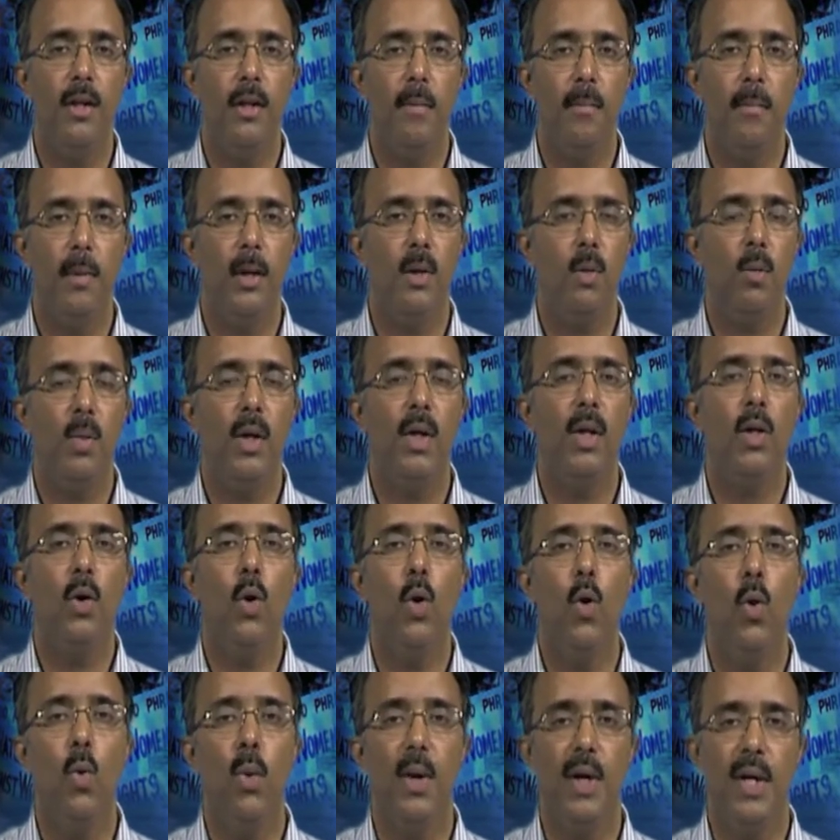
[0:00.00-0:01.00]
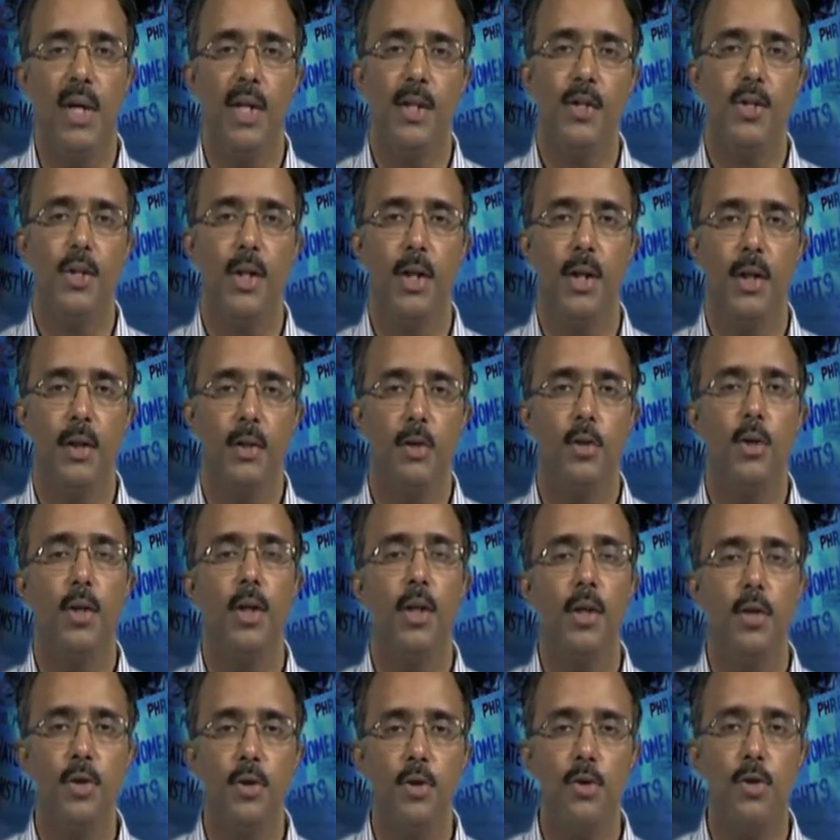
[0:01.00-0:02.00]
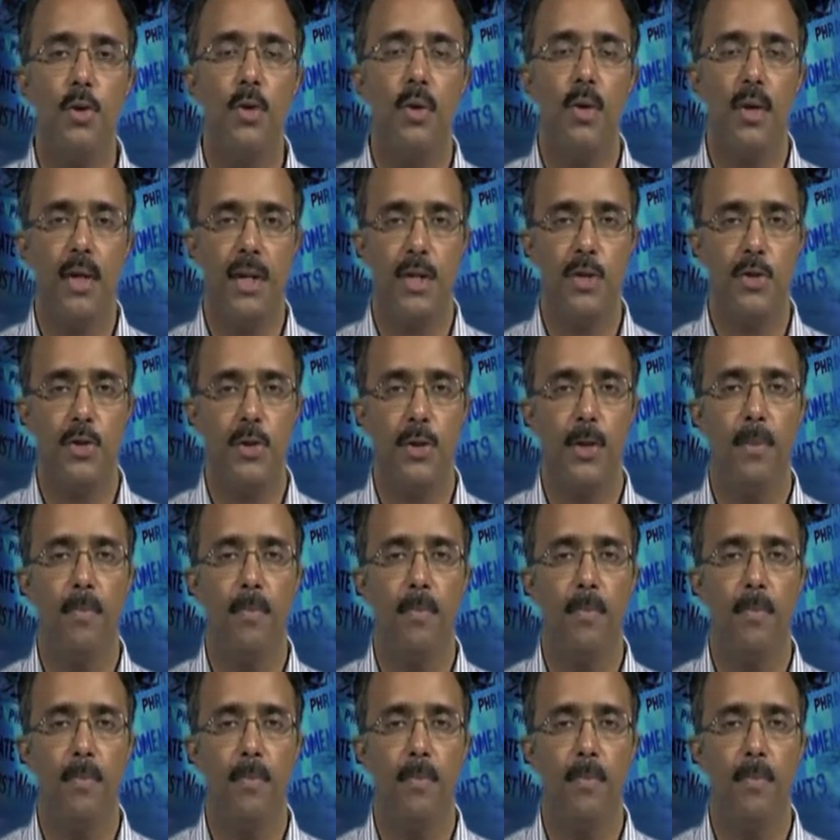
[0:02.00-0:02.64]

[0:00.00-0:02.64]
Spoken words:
but work over nature, to control nature.